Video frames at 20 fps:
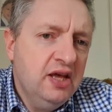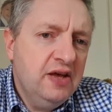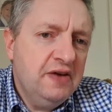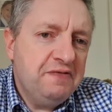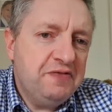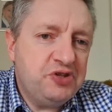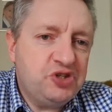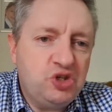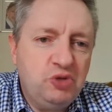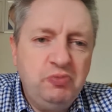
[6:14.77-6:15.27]

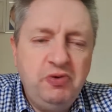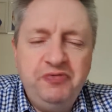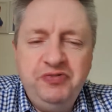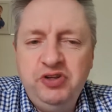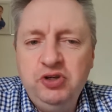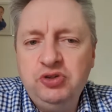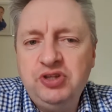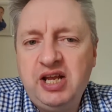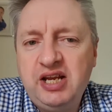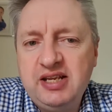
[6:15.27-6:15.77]
For some of
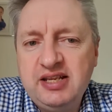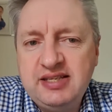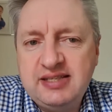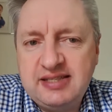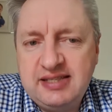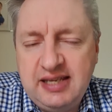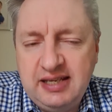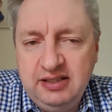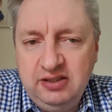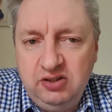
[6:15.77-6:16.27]
you that are
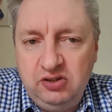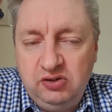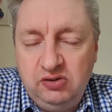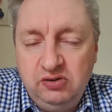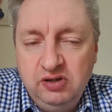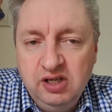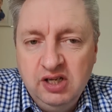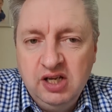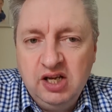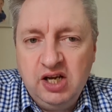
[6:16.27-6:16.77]

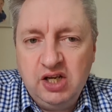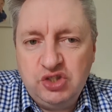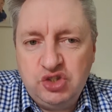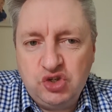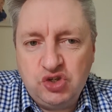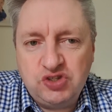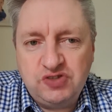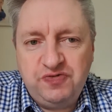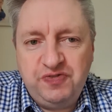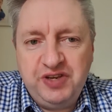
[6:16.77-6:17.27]
single, I
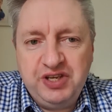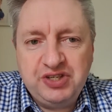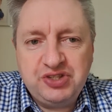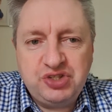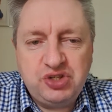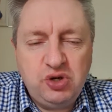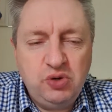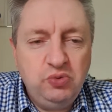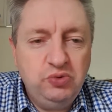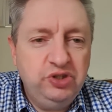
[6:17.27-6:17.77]
just feel as
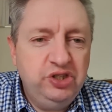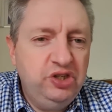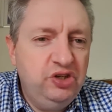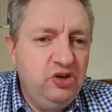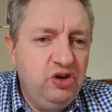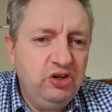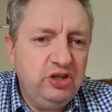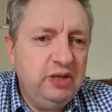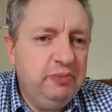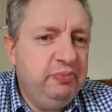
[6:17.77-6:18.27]
though you're
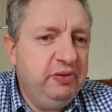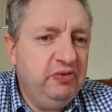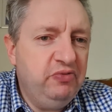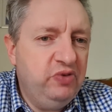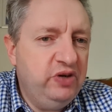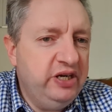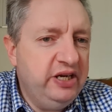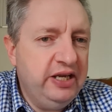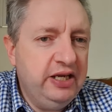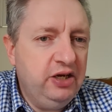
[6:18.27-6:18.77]
not going to be
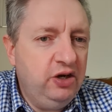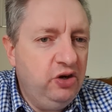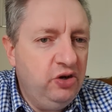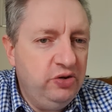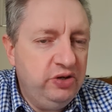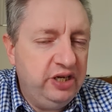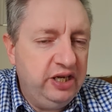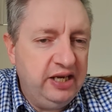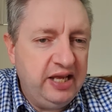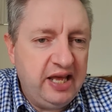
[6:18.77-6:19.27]
really
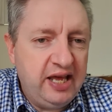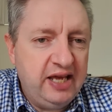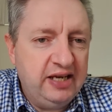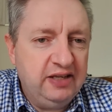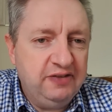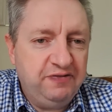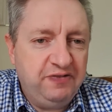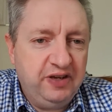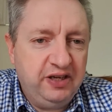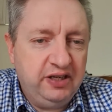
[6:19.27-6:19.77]
looking at
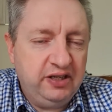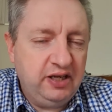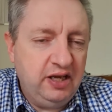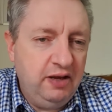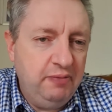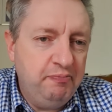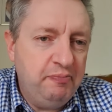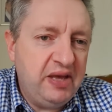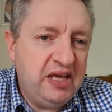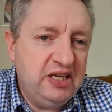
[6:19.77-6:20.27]
anything
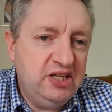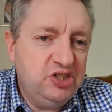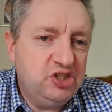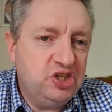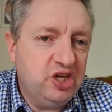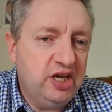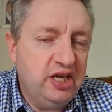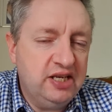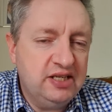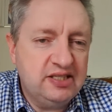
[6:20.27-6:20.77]

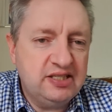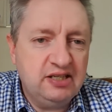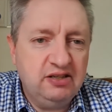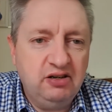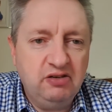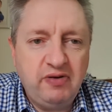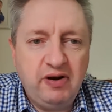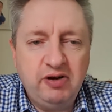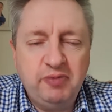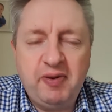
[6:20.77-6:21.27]
major until
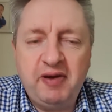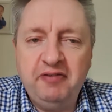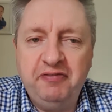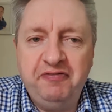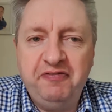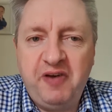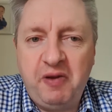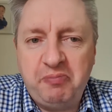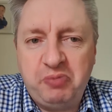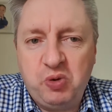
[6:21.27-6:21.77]
around about
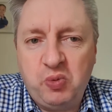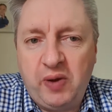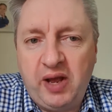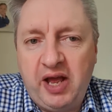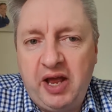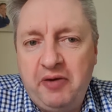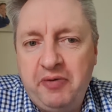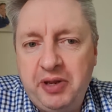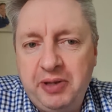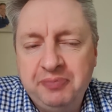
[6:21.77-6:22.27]

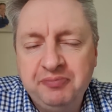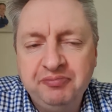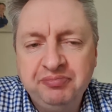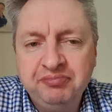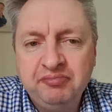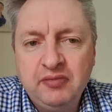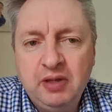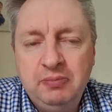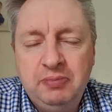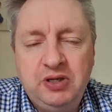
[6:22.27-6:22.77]
February,
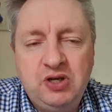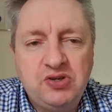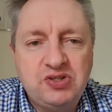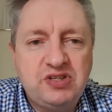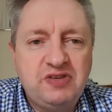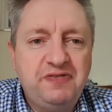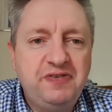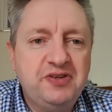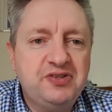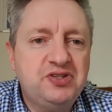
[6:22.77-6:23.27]

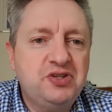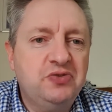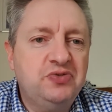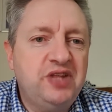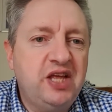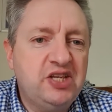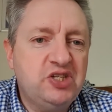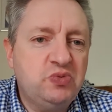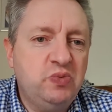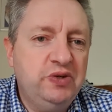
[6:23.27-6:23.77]
because I feel as though
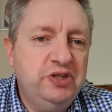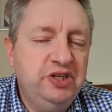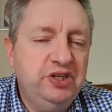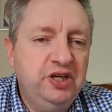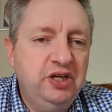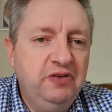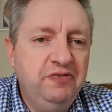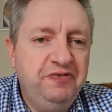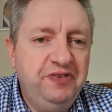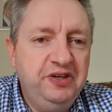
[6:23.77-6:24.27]
that's when you're
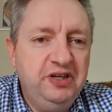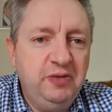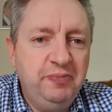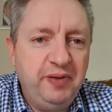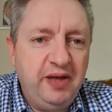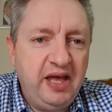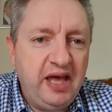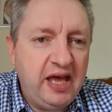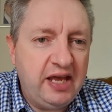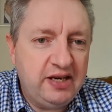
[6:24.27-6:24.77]
going to feel a
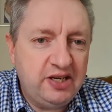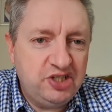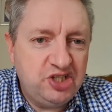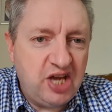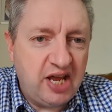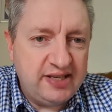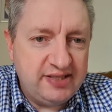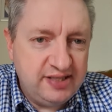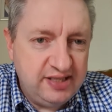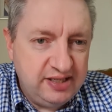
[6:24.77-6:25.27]
bit
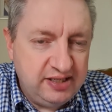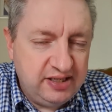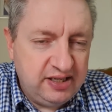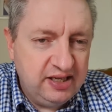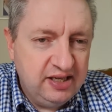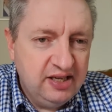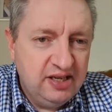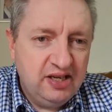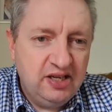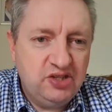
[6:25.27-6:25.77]
energetic.
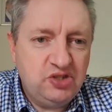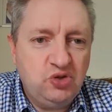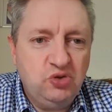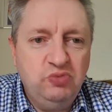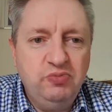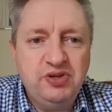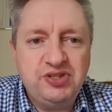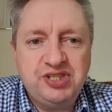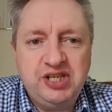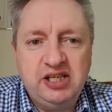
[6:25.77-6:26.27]
It's
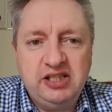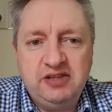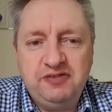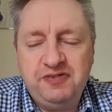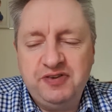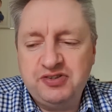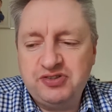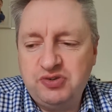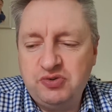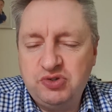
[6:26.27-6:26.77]
almost like I
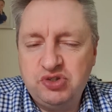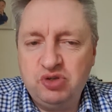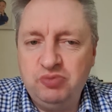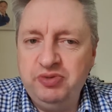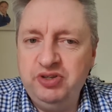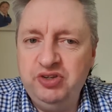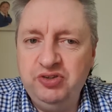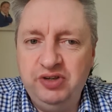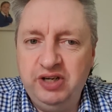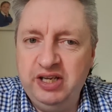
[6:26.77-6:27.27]
feel as though some
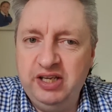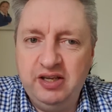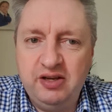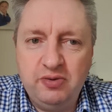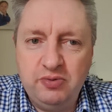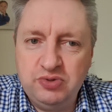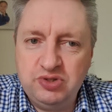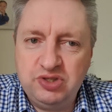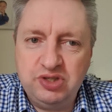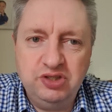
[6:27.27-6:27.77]
of you
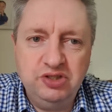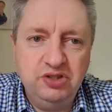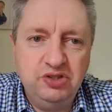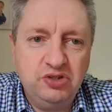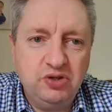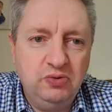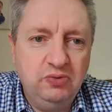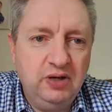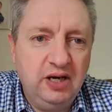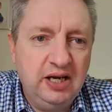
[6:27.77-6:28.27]
Leos, you
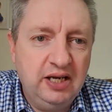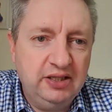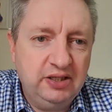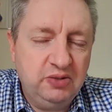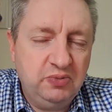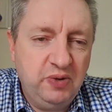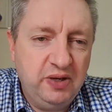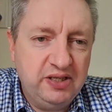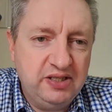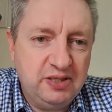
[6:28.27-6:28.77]
don't like the
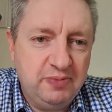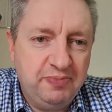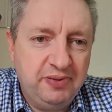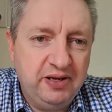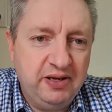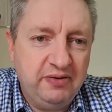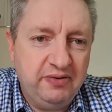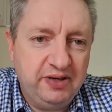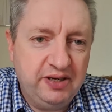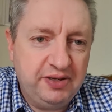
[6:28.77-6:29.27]
winter
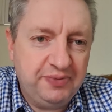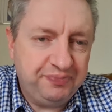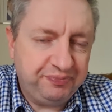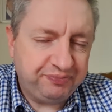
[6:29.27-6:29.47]
period.